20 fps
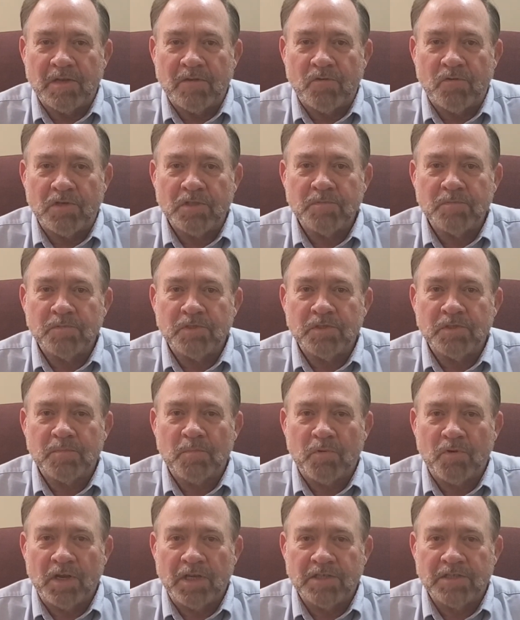Christmas
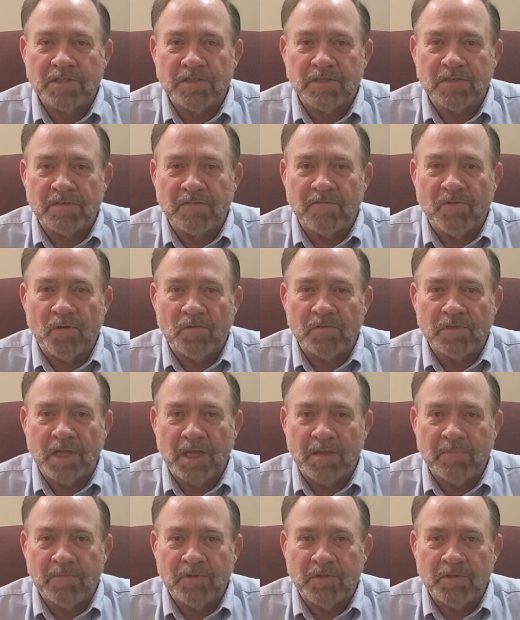present of all
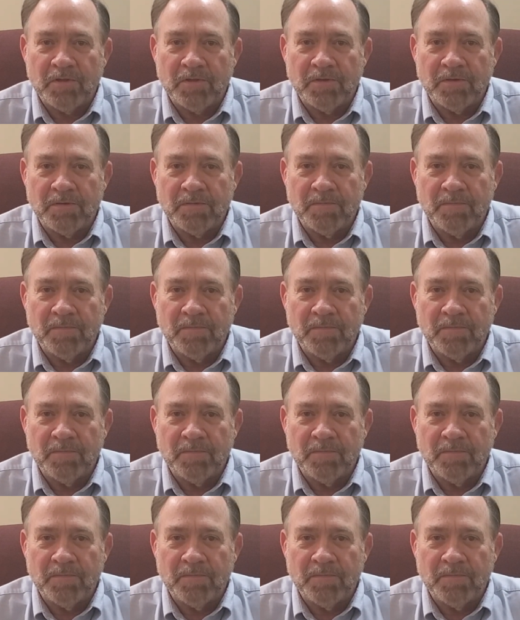time too.